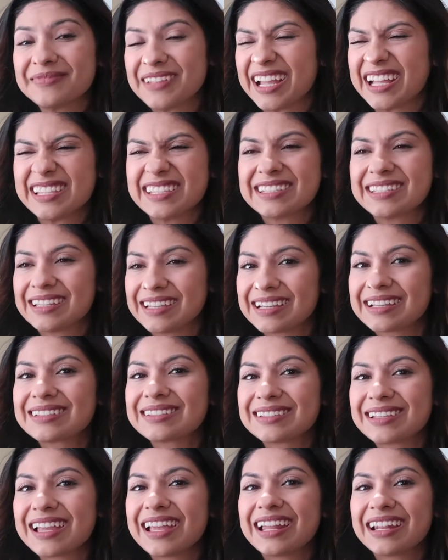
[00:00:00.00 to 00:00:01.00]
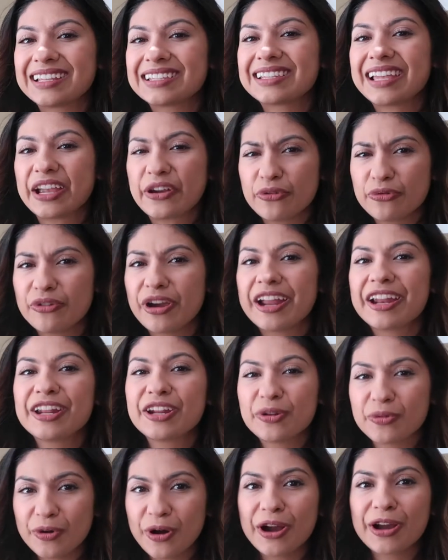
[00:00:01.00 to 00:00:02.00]
at 6 and is like ready
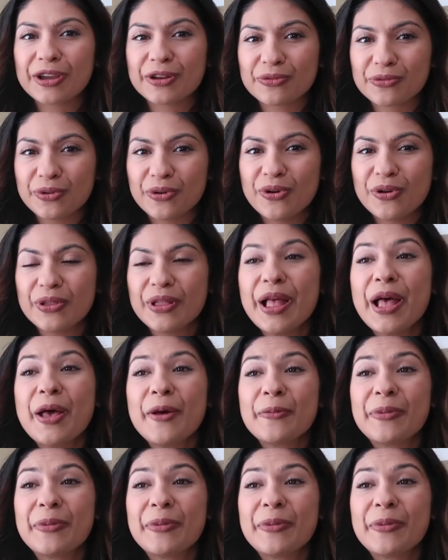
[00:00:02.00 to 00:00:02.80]
to rock and roll,